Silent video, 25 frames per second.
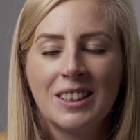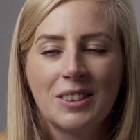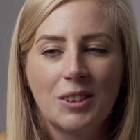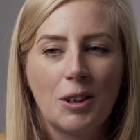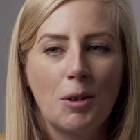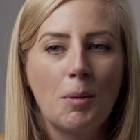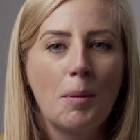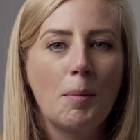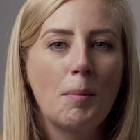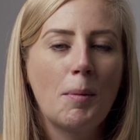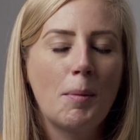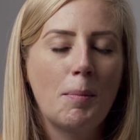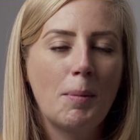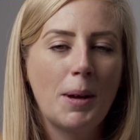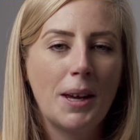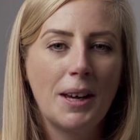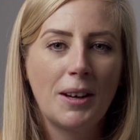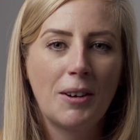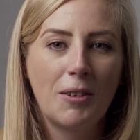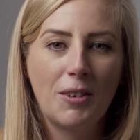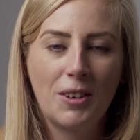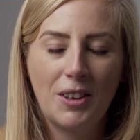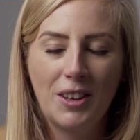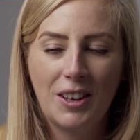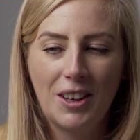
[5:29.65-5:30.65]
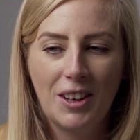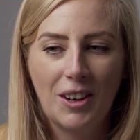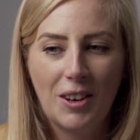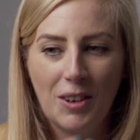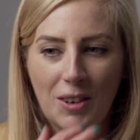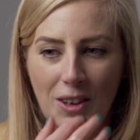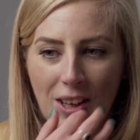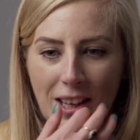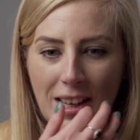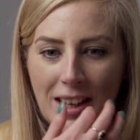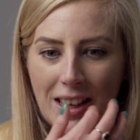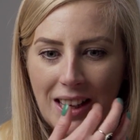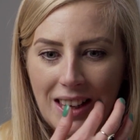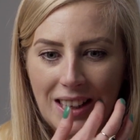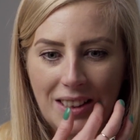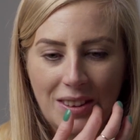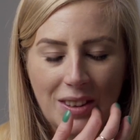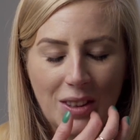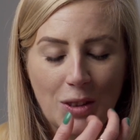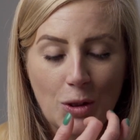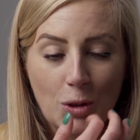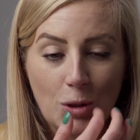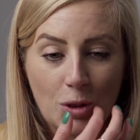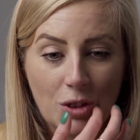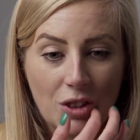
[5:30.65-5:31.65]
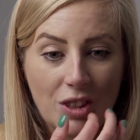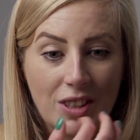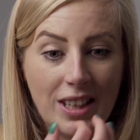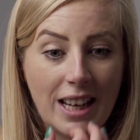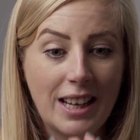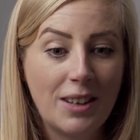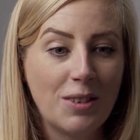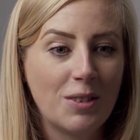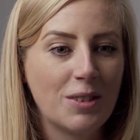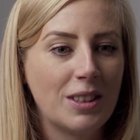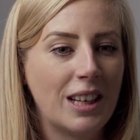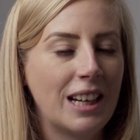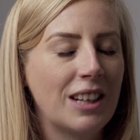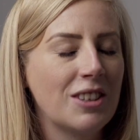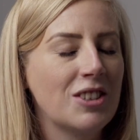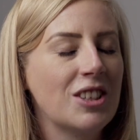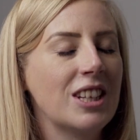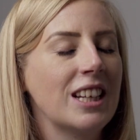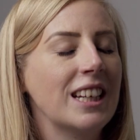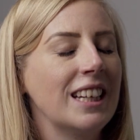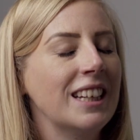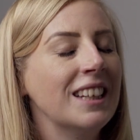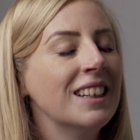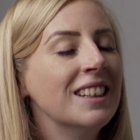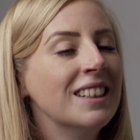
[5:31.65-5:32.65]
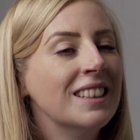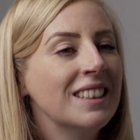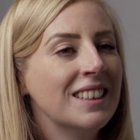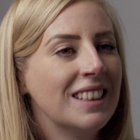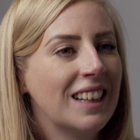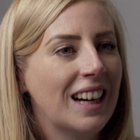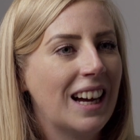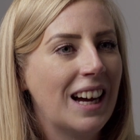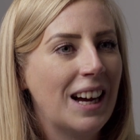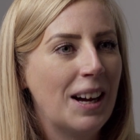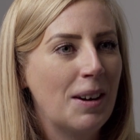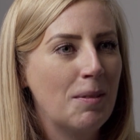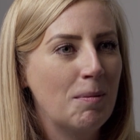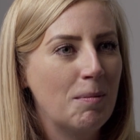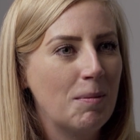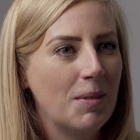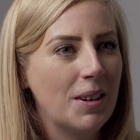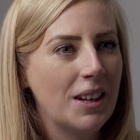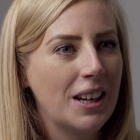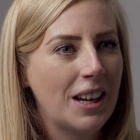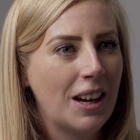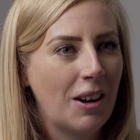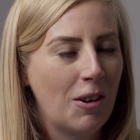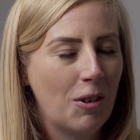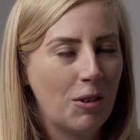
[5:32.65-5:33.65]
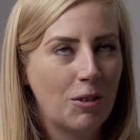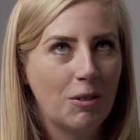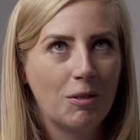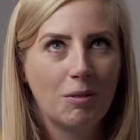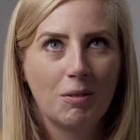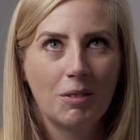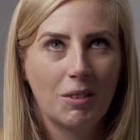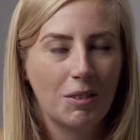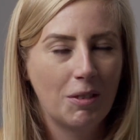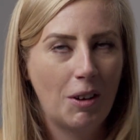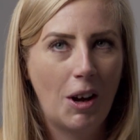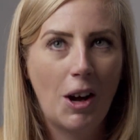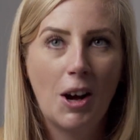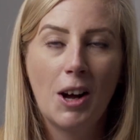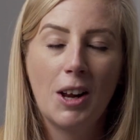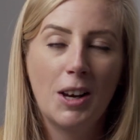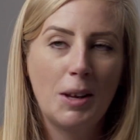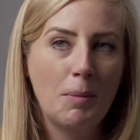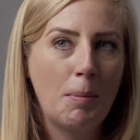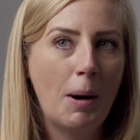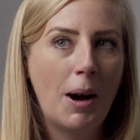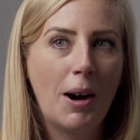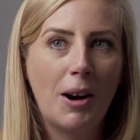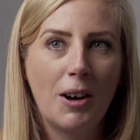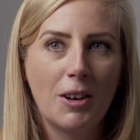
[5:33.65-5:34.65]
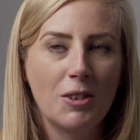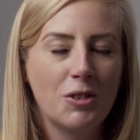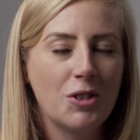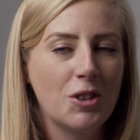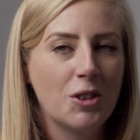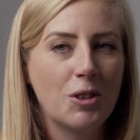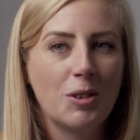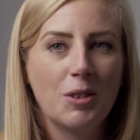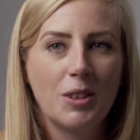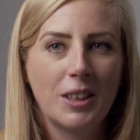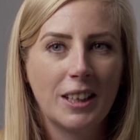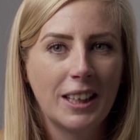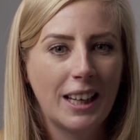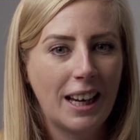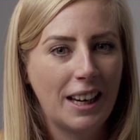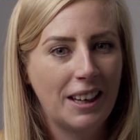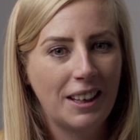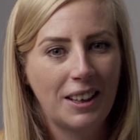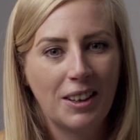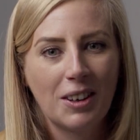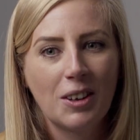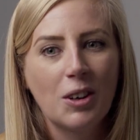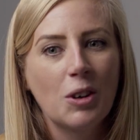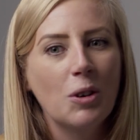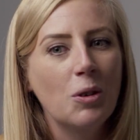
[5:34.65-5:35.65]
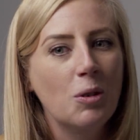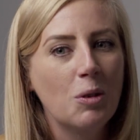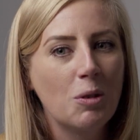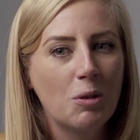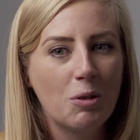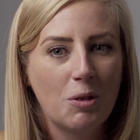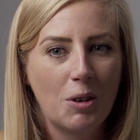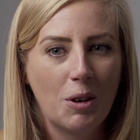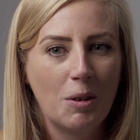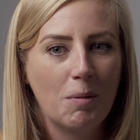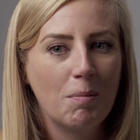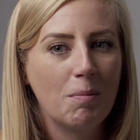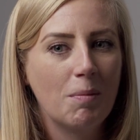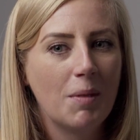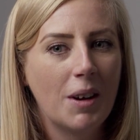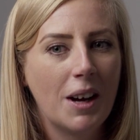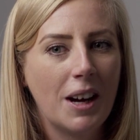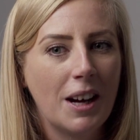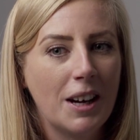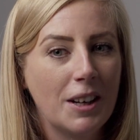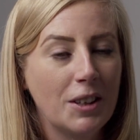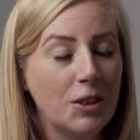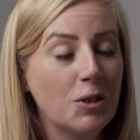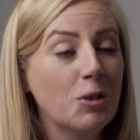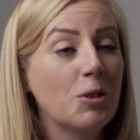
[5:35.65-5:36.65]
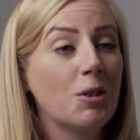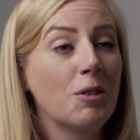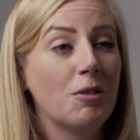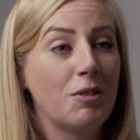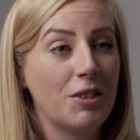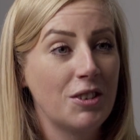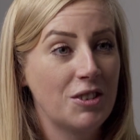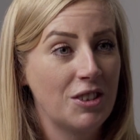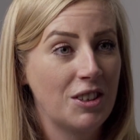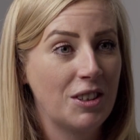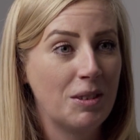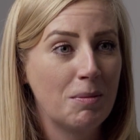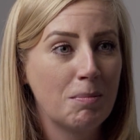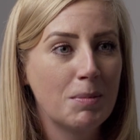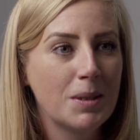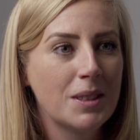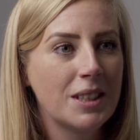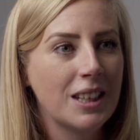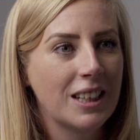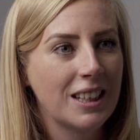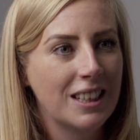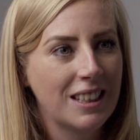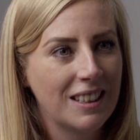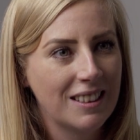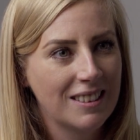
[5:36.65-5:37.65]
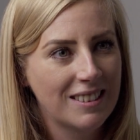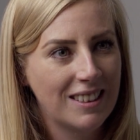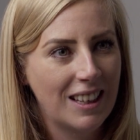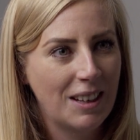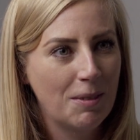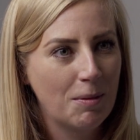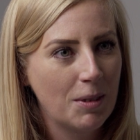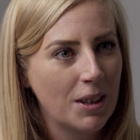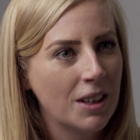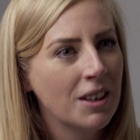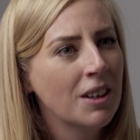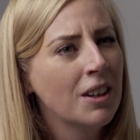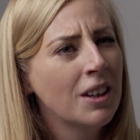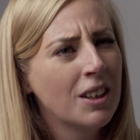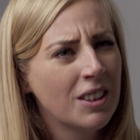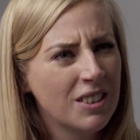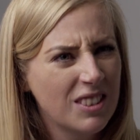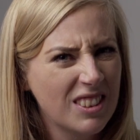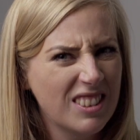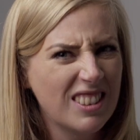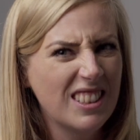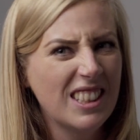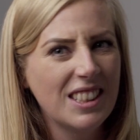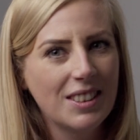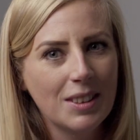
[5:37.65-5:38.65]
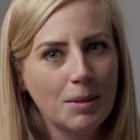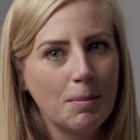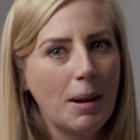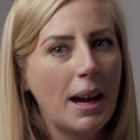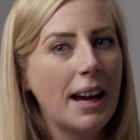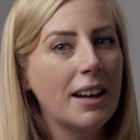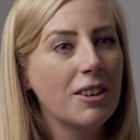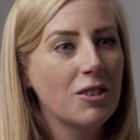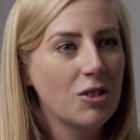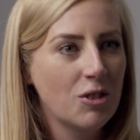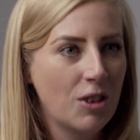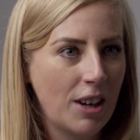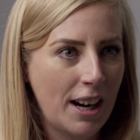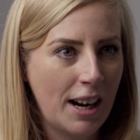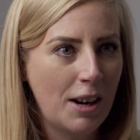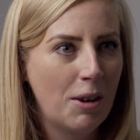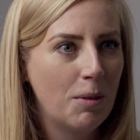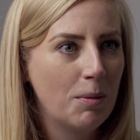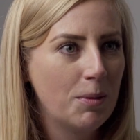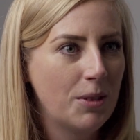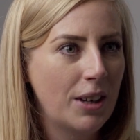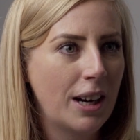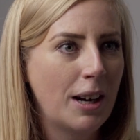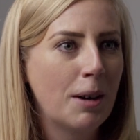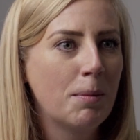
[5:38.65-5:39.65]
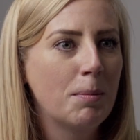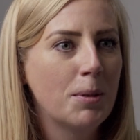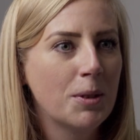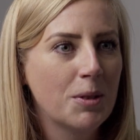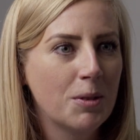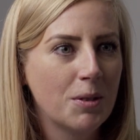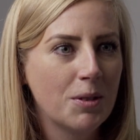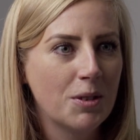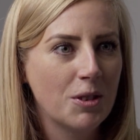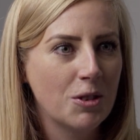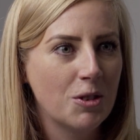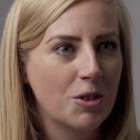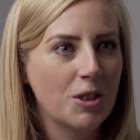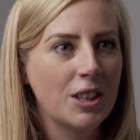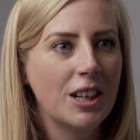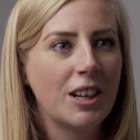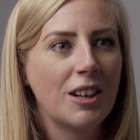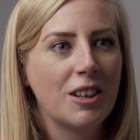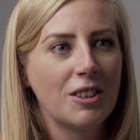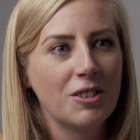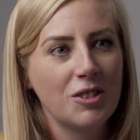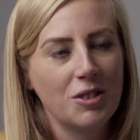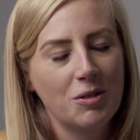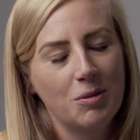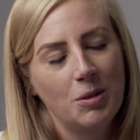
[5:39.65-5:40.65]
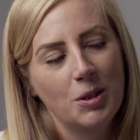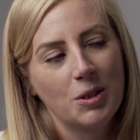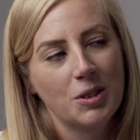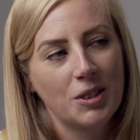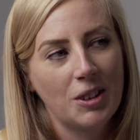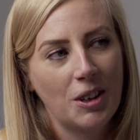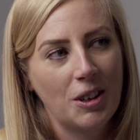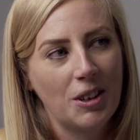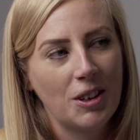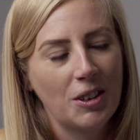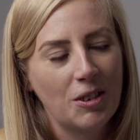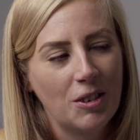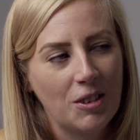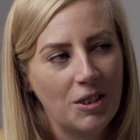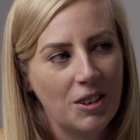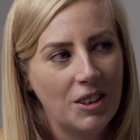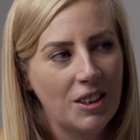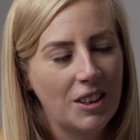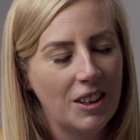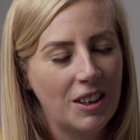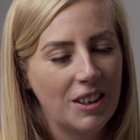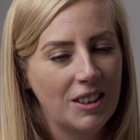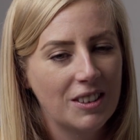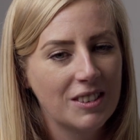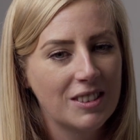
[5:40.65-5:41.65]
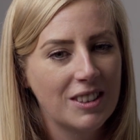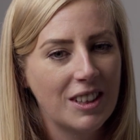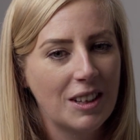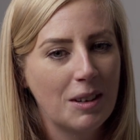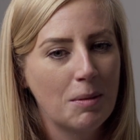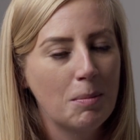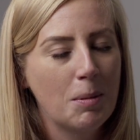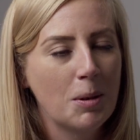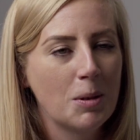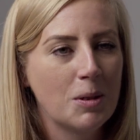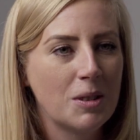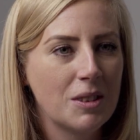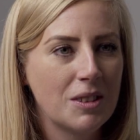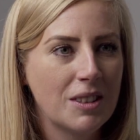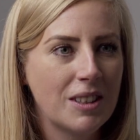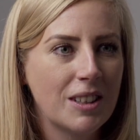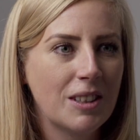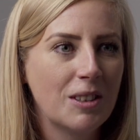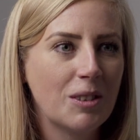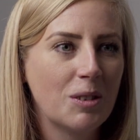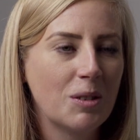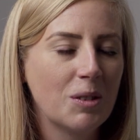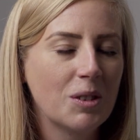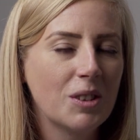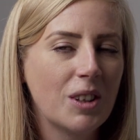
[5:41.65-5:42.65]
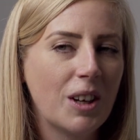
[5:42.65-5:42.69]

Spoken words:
So I remember being on a hill in the Yorkshire Dales actually on early part of June and getting a call from Eurovision in particular saying we just need some extra help to help us with the triage of what's going on at Potter's Hill.